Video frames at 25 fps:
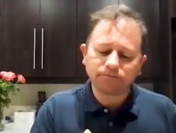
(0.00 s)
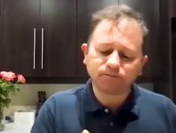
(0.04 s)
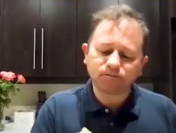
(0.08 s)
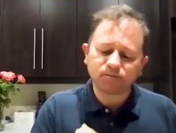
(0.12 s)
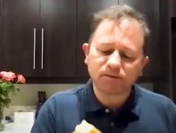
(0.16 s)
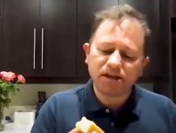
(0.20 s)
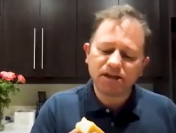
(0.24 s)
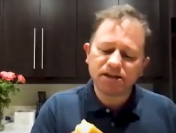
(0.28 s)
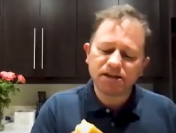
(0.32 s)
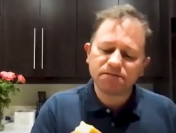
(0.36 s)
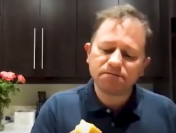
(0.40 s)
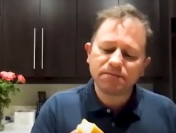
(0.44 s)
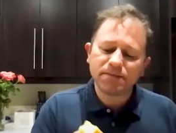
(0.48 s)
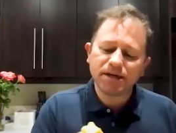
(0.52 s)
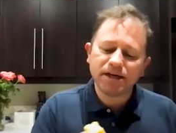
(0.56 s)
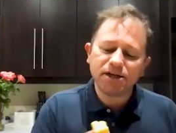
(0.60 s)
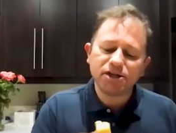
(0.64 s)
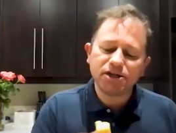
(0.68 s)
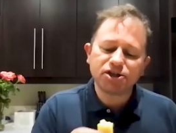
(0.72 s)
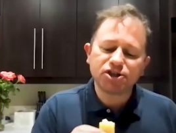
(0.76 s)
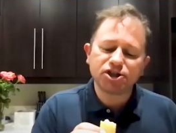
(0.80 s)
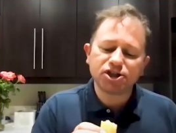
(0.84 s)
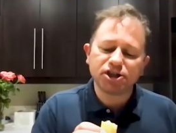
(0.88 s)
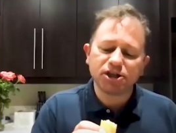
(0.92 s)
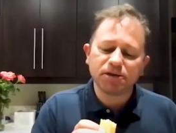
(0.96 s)
These
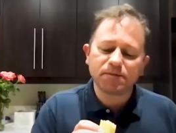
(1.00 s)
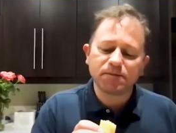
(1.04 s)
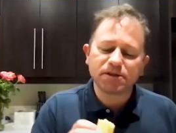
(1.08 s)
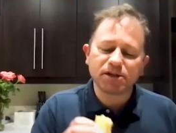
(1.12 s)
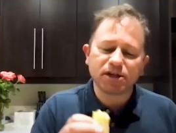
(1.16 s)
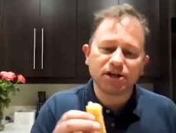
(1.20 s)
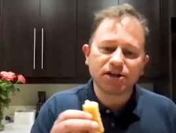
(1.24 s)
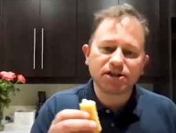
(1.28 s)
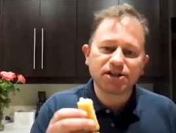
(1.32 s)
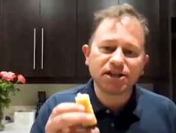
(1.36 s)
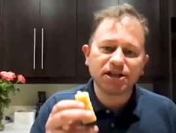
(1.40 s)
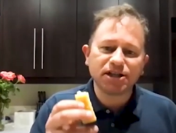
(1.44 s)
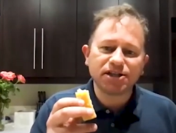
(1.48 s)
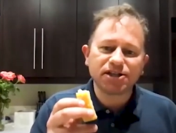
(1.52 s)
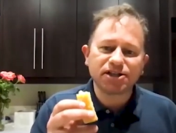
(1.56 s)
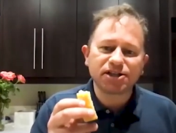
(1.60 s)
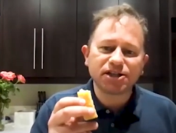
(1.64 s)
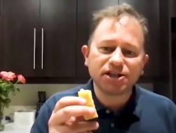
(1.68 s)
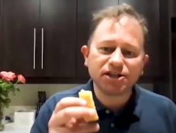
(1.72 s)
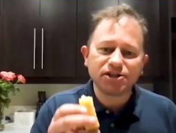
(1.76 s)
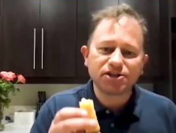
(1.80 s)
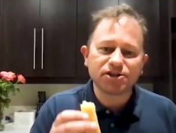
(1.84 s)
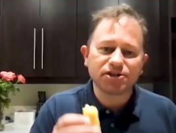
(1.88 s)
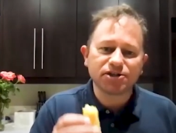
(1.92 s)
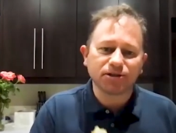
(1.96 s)
maize chips are
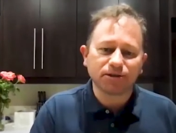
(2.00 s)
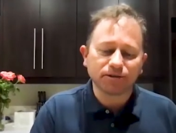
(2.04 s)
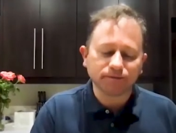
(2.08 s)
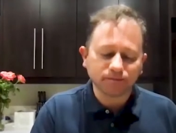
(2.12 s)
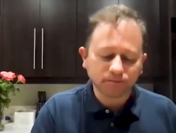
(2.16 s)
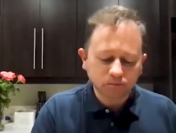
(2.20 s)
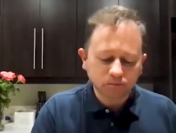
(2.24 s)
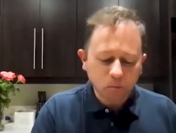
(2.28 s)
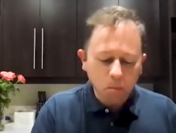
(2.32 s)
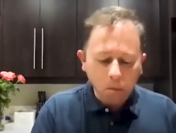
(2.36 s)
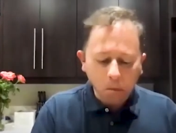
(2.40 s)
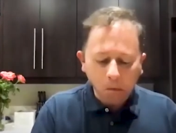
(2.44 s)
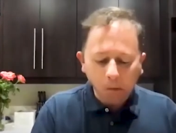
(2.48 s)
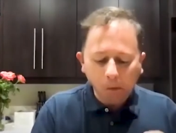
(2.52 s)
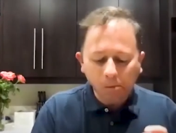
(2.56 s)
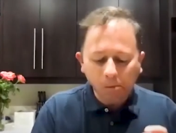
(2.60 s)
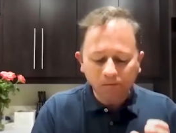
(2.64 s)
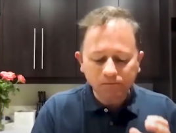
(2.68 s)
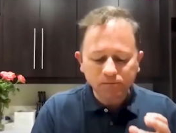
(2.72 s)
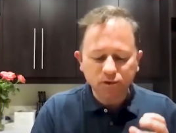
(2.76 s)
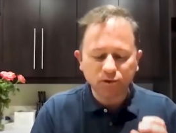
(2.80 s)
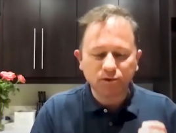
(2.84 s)
sensational. Yeah.